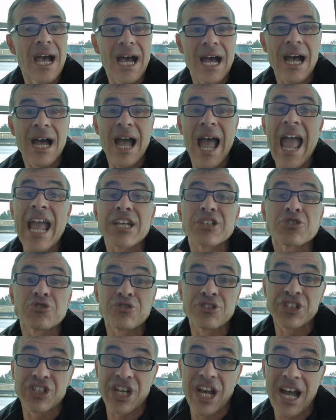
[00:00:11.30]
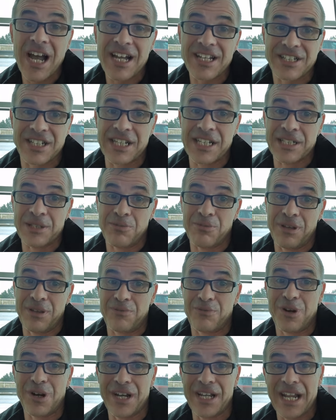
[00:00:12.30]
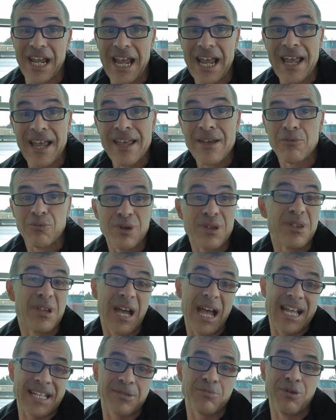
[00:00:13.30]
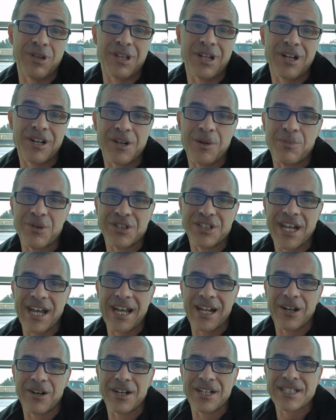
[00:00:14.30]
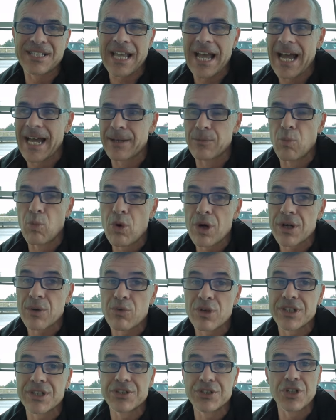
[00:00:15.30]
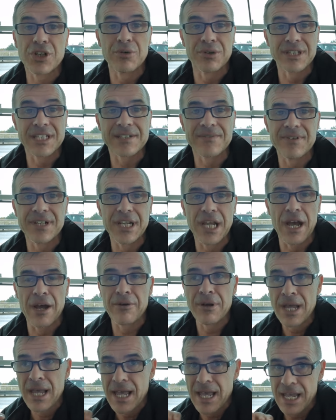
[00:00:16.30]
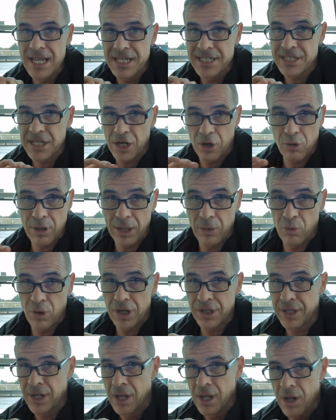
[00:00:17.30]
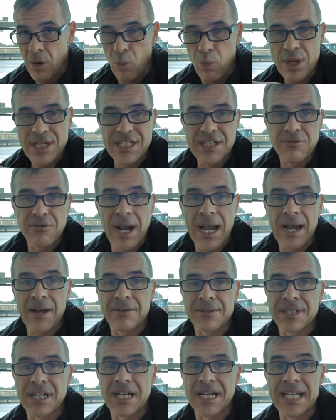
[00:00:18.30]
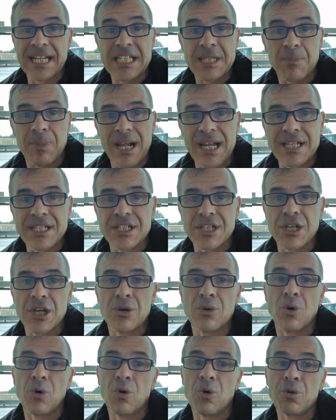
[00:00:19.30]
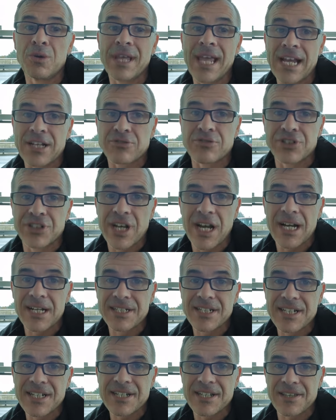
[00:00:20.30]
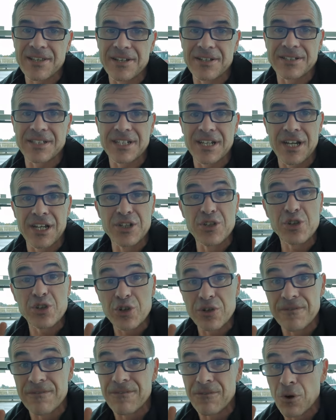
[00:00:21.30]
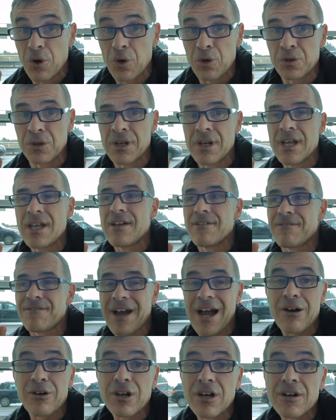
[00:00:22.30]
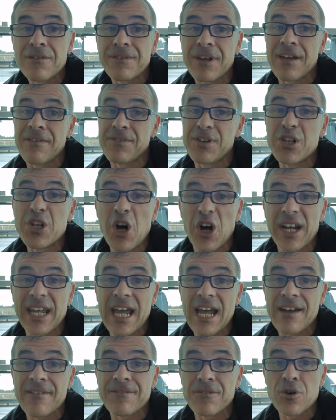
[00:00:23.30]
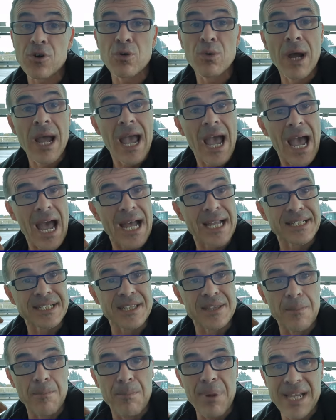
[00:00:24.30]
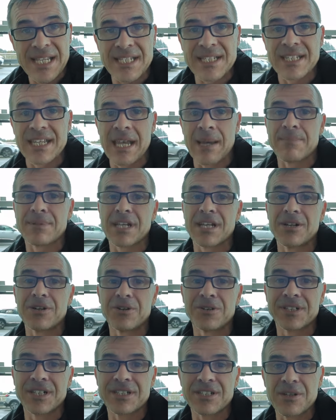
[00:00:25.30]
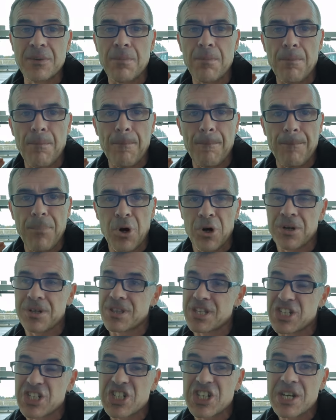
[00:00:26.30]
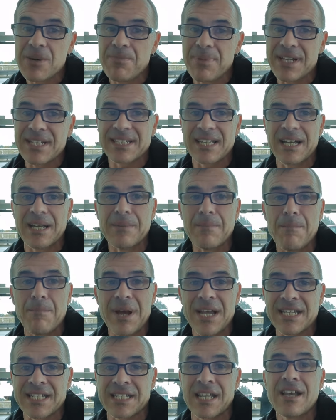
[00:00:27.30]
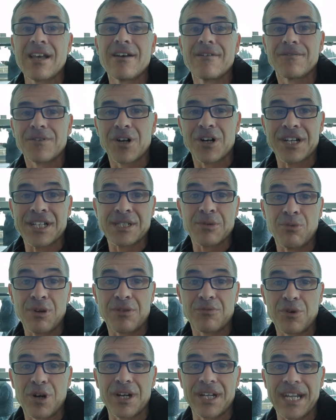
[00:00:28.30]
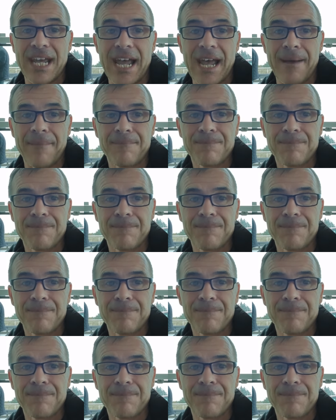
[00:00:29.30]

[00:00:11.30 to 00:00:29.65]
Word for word: uh, extra charges with Ryanair, with, as with a lot of budget airlines. And what I want to do on this video is a quick one, whiz you round and explain to you all the extra charges that uh, you could fall foul of if you're not careful, and the best tips in order to book the cheapest and best flights with Ryanair.